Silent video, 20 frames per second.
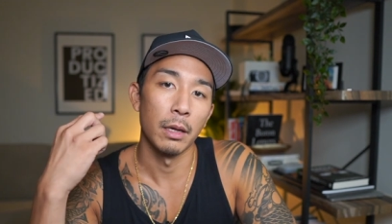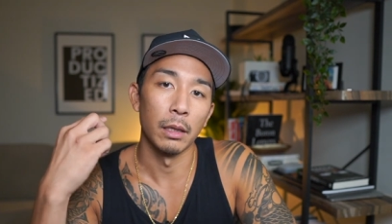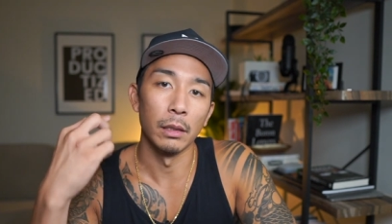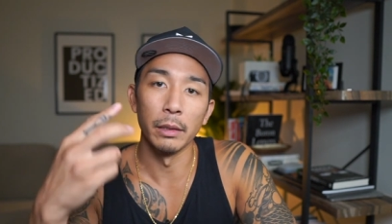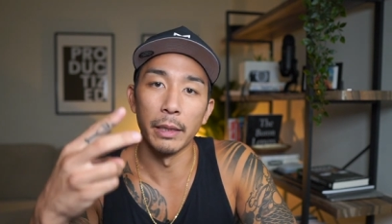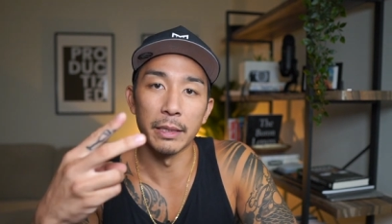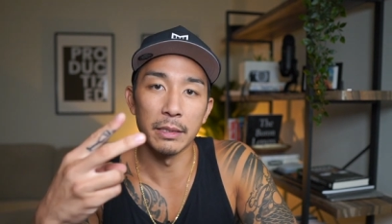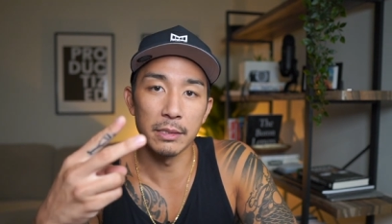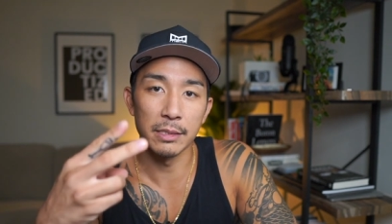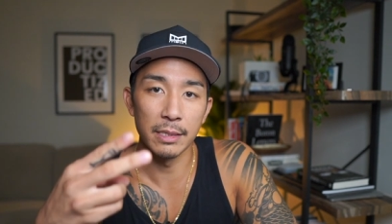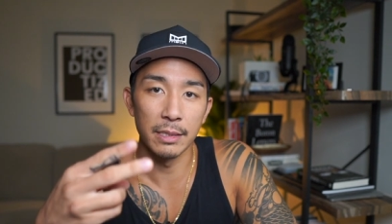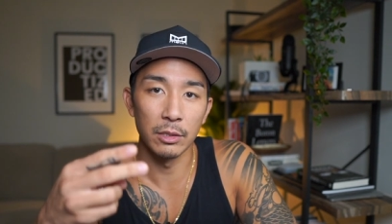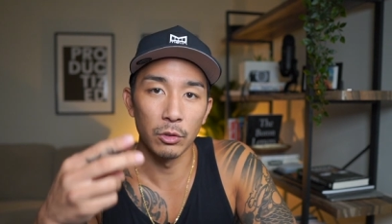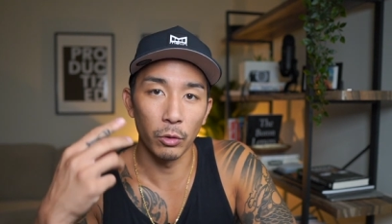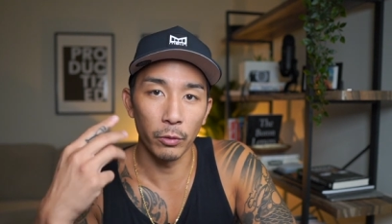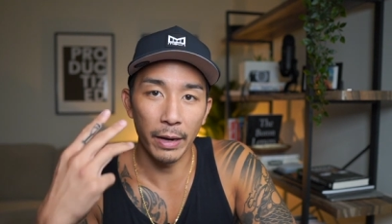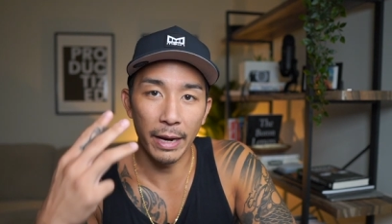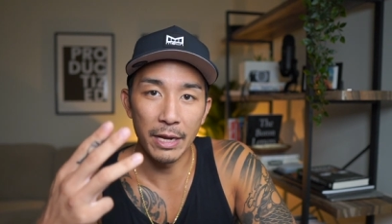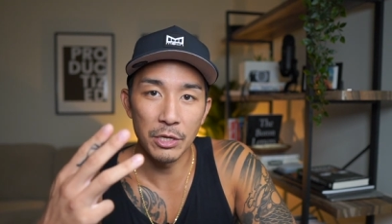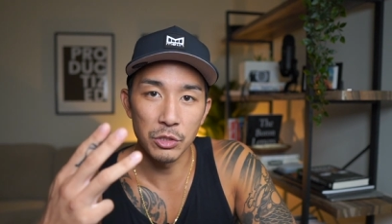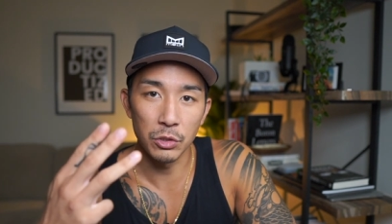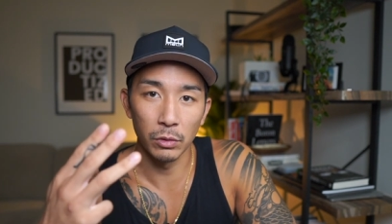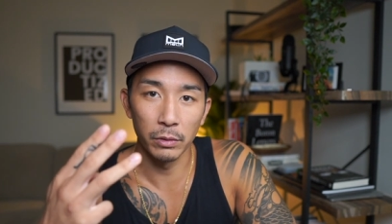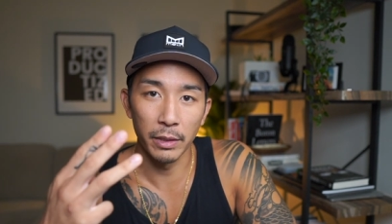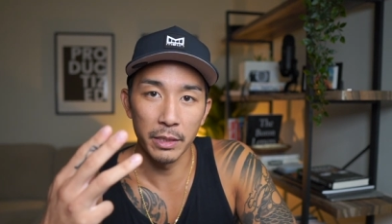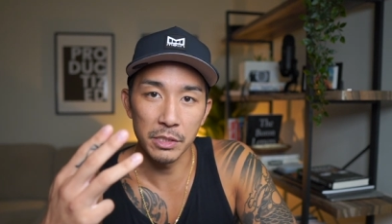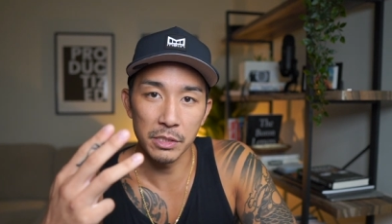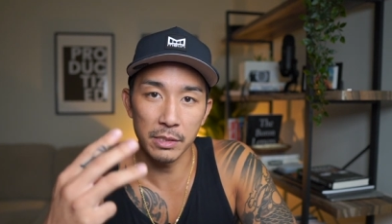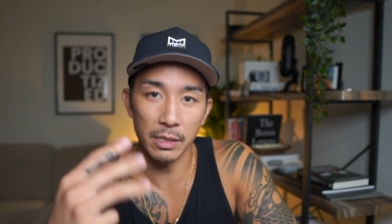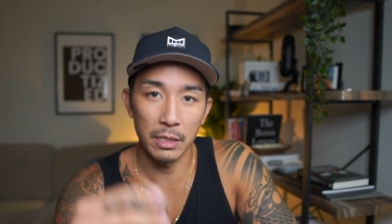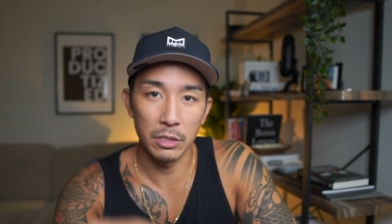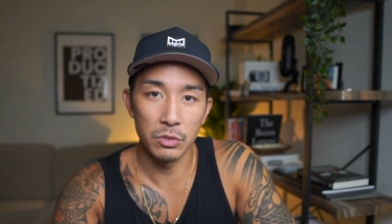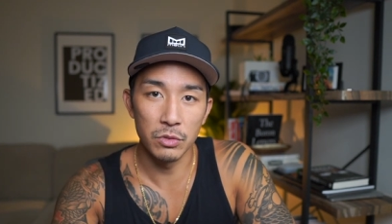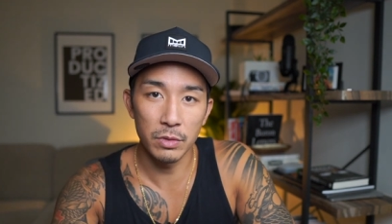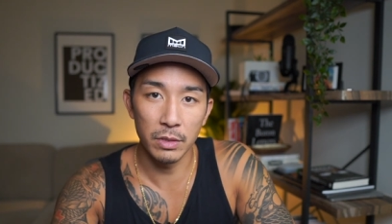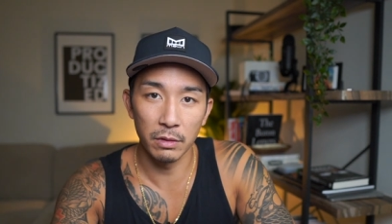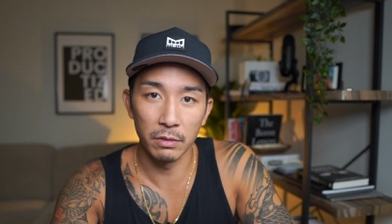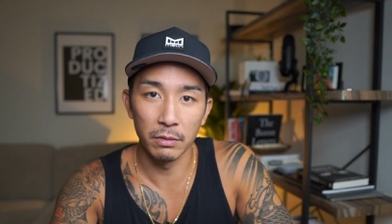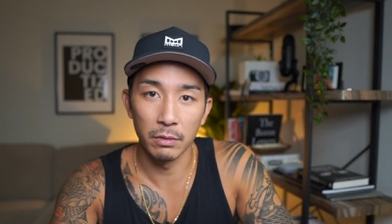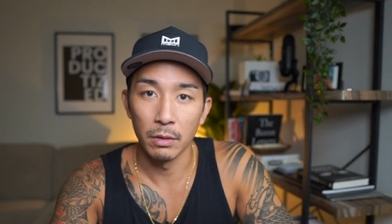LinkedIn, or AngelList, and you
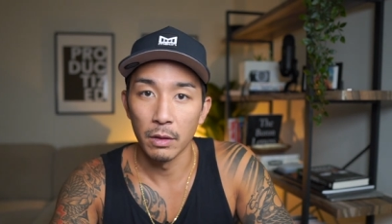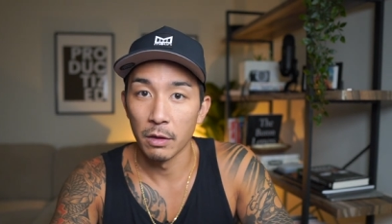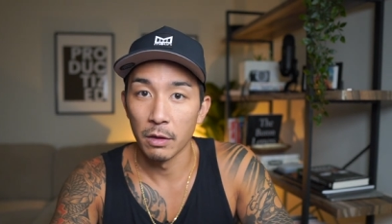can